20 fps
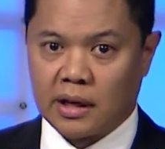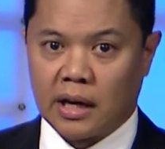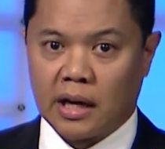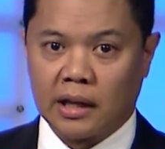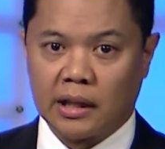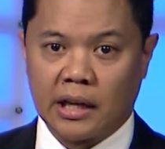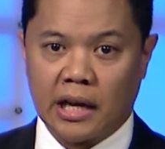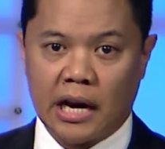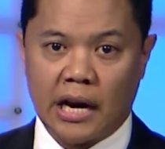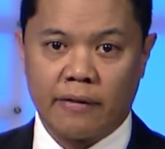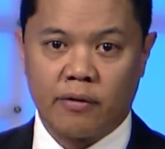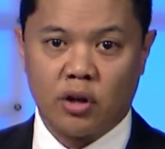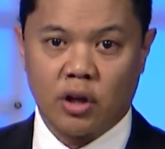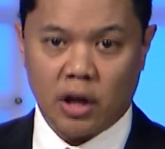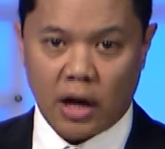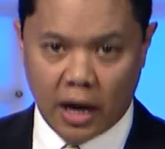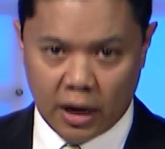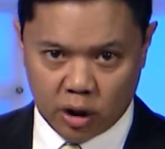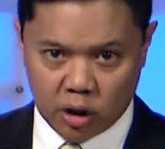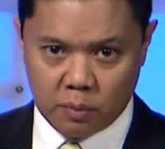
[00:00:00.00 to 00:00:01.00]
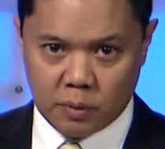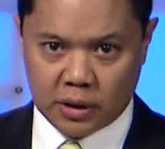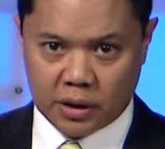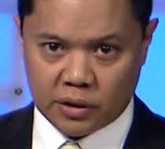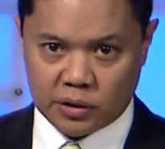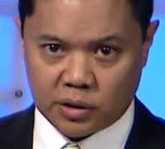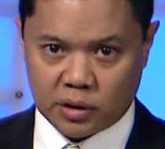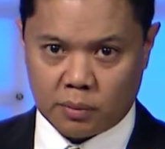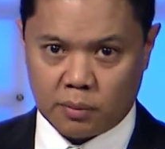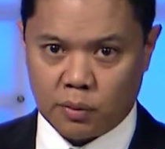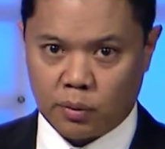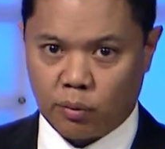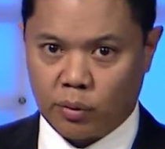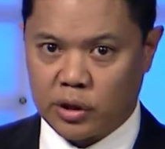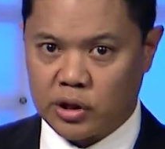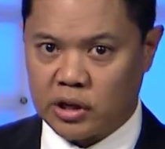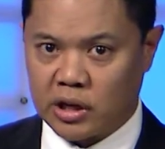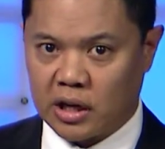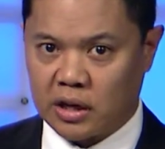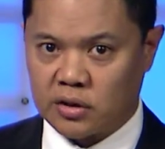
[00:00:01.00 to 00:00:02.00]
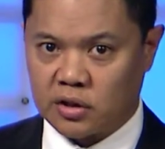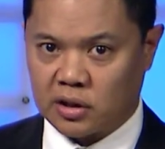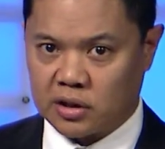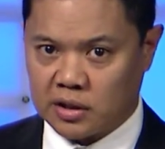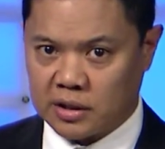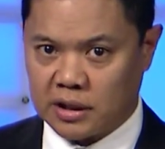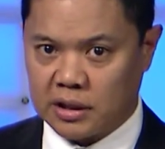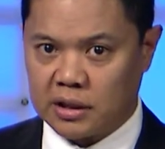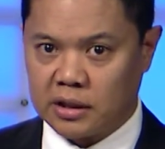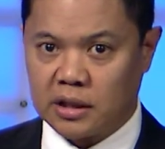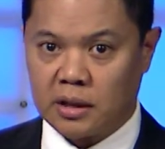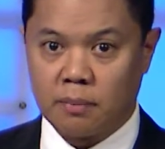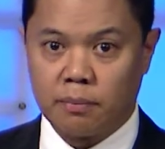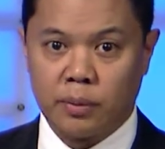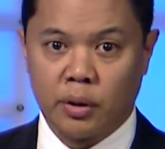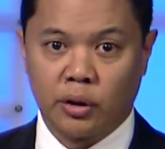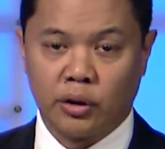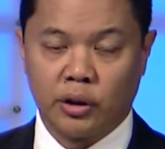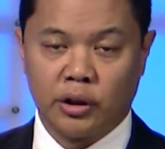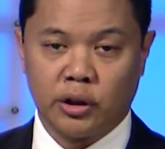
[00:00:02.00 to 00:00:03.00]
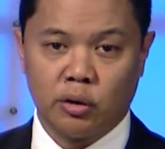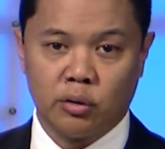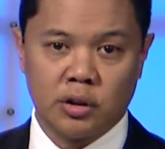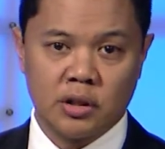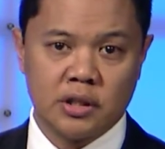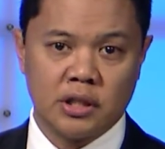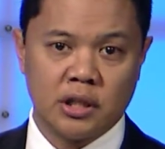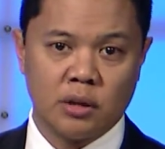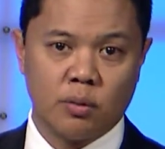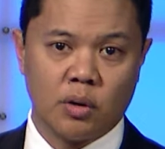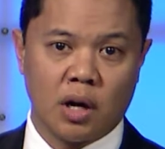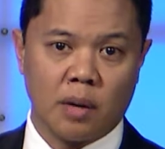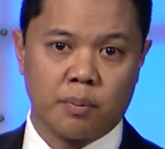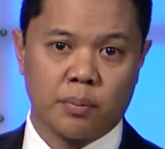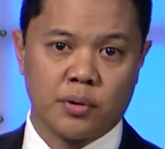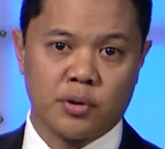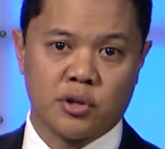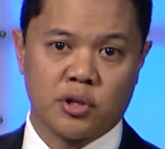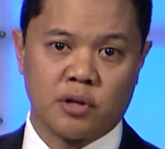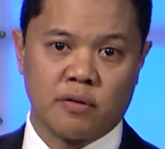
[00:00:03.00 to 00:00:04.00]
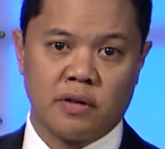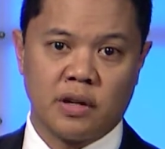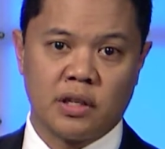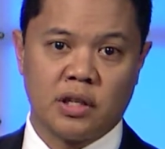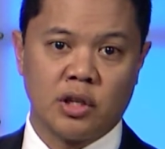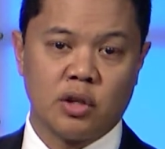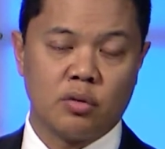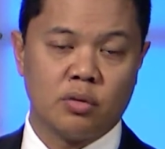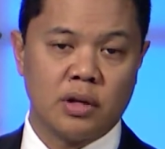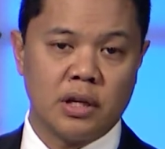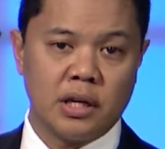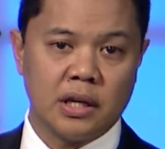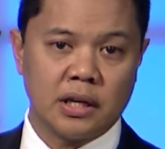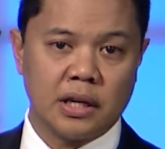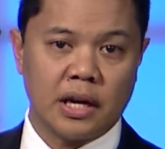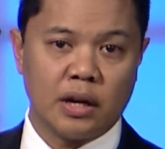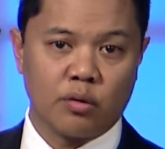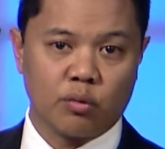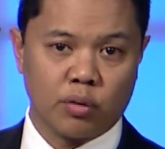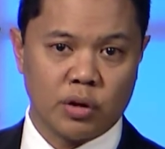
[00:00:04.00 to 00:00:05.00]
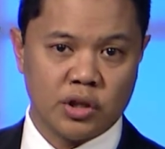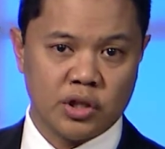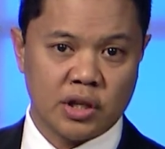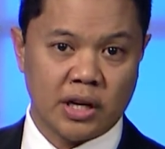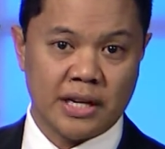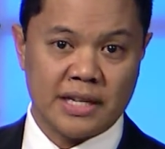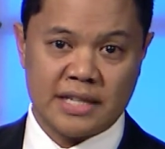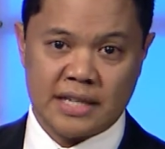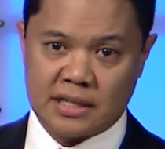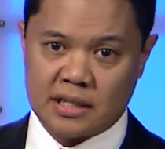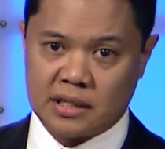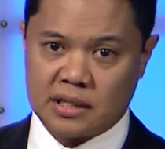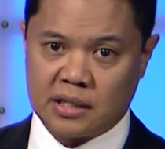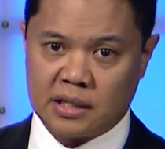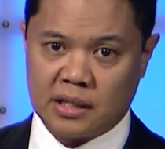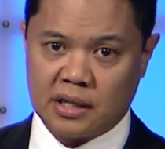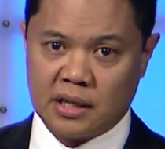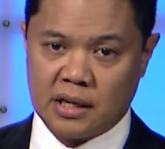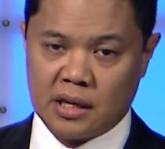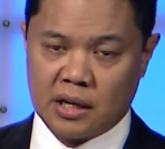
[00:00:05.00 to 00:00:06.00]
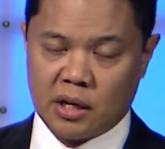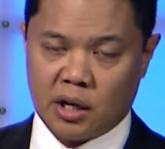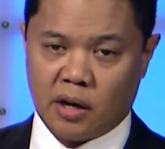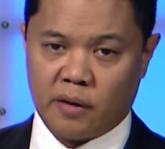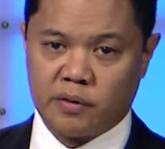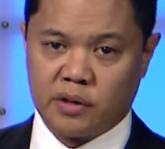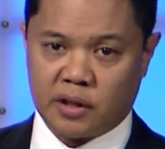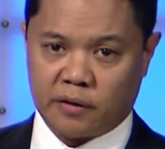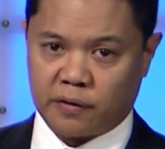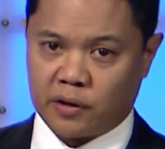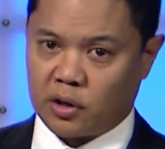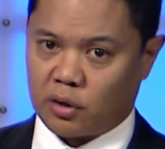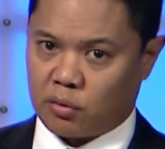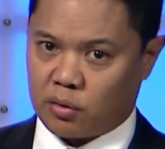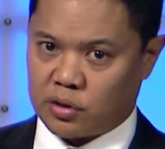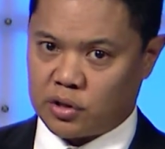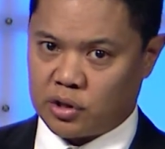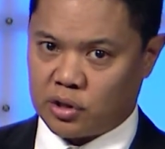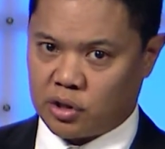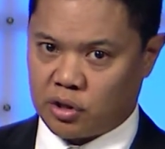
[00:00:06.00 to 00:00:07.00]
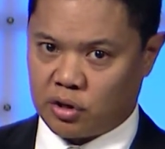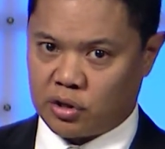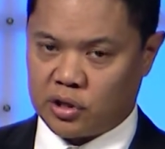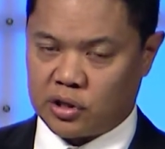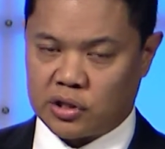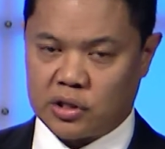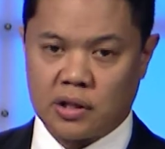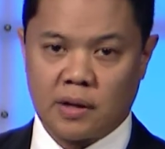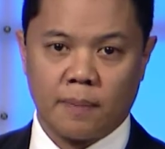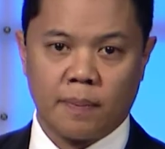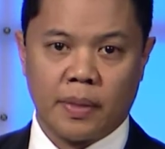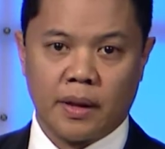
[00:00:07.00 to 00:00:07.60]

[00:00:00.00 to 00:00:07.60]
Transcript: a live ecumenism, which has succeeded in building unity while preserving the unique and rich identity of different Christian churches.